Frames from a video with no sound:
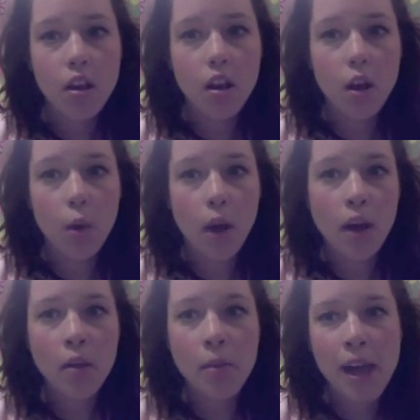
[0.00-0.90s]
A
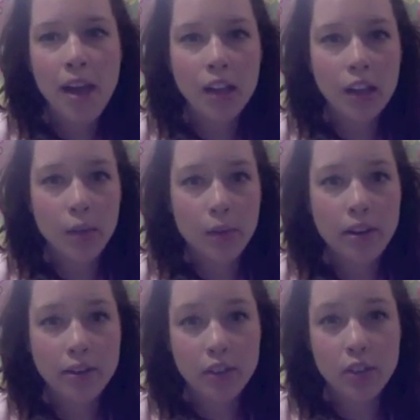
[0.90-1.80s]
while back, like when I
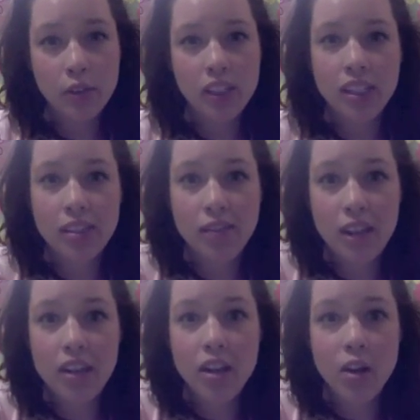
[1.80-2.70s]
first released the
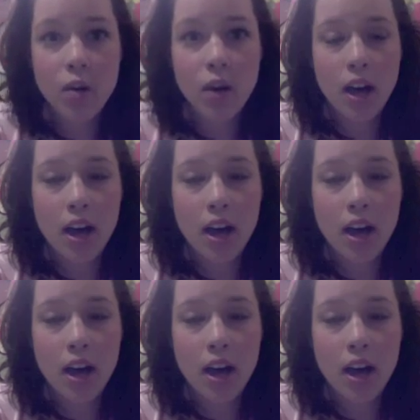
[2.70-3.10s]
video,